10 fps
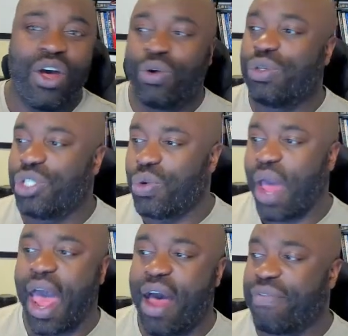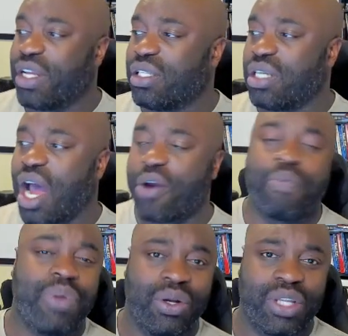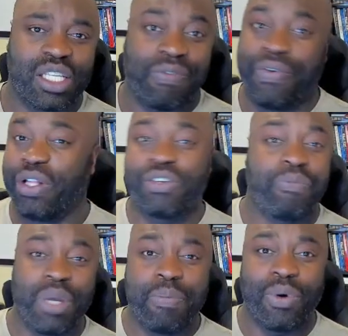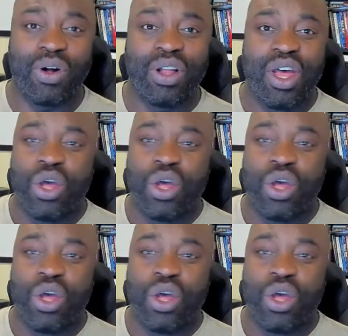who do have entire buildings filled with people